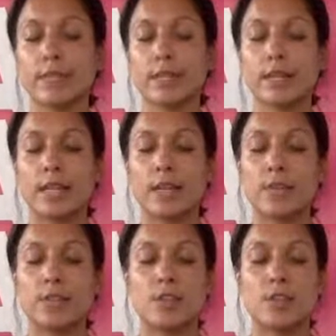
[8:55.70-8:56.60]

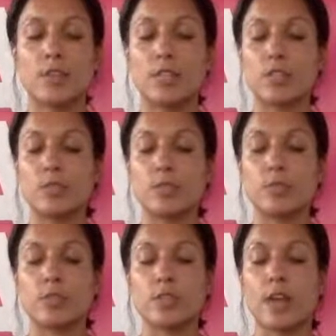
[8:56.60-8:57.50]
Cloud dissolving into
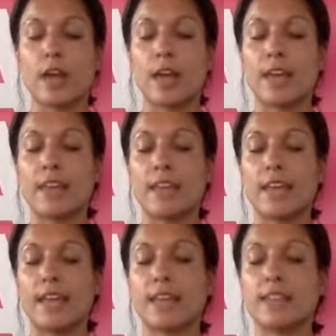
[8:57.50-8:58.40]
blue sky, and the
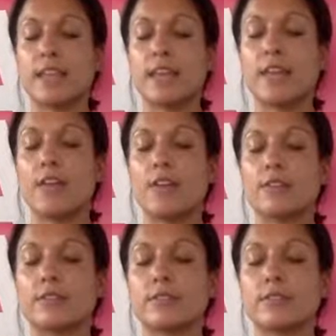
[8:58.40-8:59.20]
exhale,